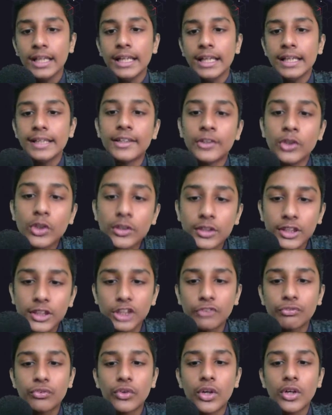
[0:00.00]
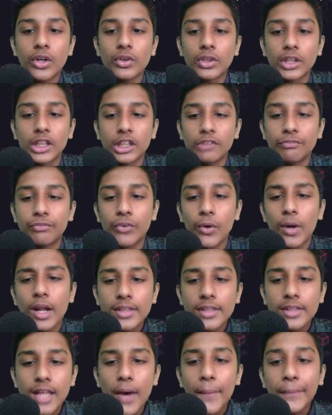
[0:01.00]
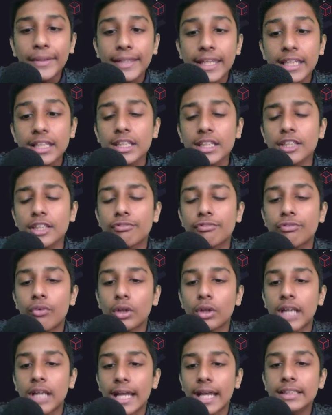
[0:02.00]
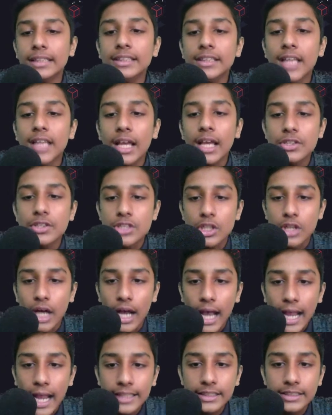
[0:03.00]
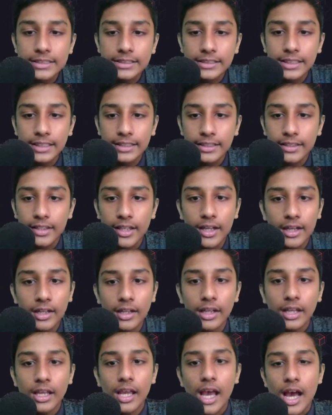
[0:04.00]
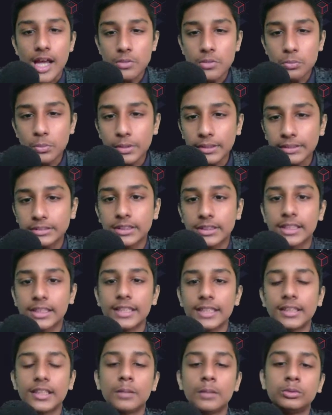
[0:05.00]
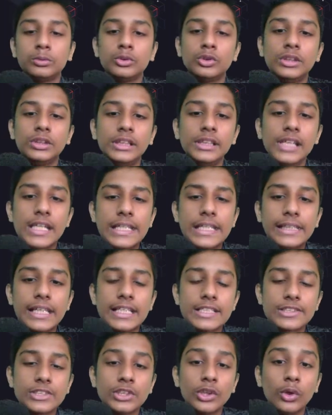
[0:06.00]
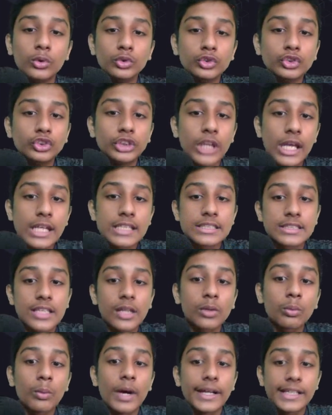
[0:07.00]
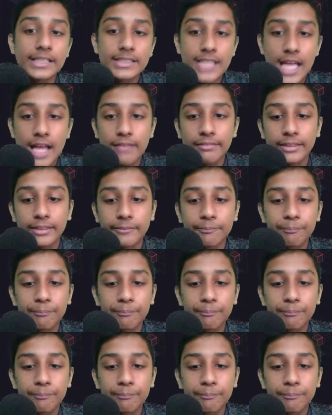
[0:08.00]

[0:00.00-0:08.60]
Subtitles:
Rook e4, and now king e4. The idea is to hide this king here, and once the king comes to c8, there is no checks that white is having.